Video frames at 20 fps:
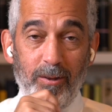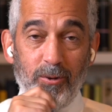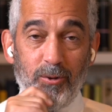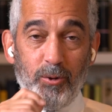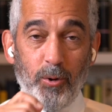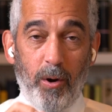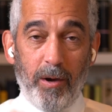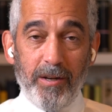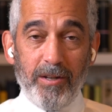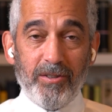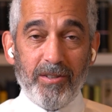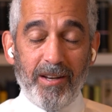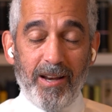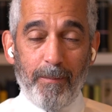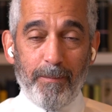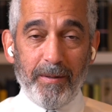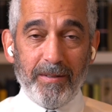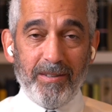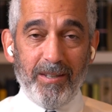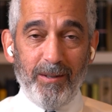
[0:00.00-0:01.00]
Join us at
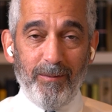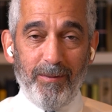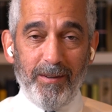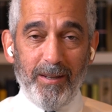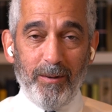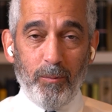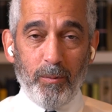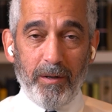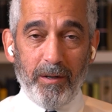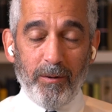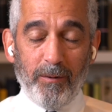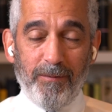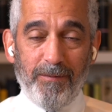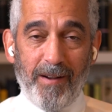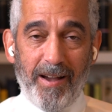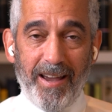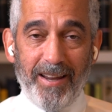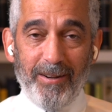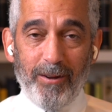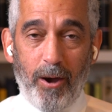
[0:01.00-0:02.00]
Epoch TV, where you'll
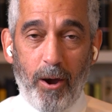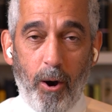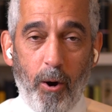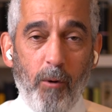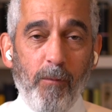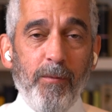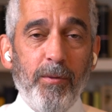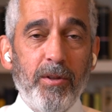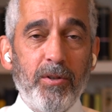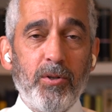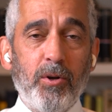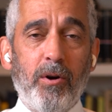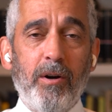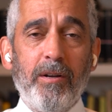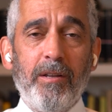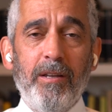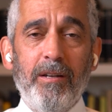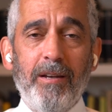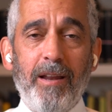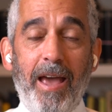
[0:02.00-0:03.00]
find Over the
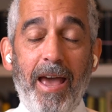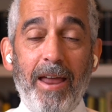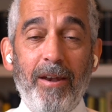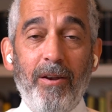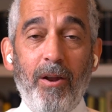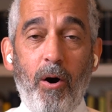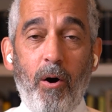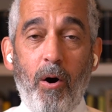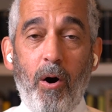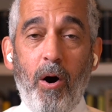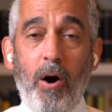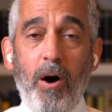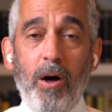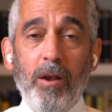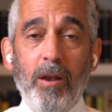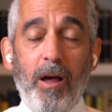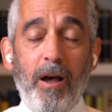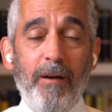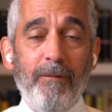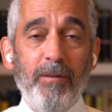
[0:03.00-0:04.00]
Target and
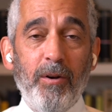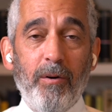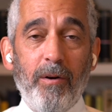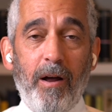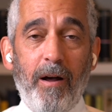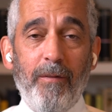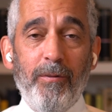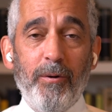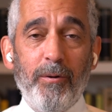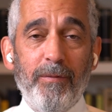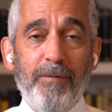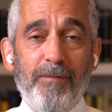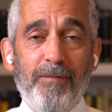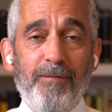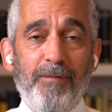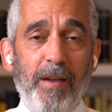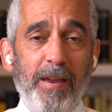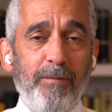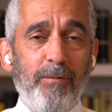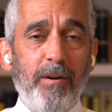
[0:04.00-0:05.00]
all of your other
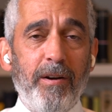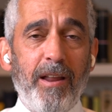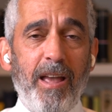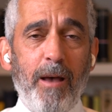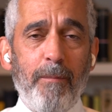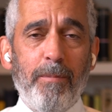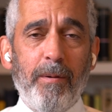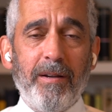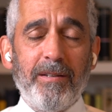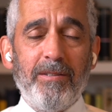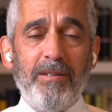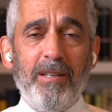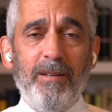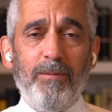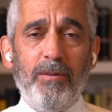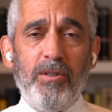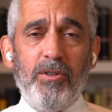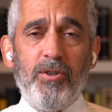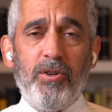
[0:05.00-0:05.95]
favorite Epoch TV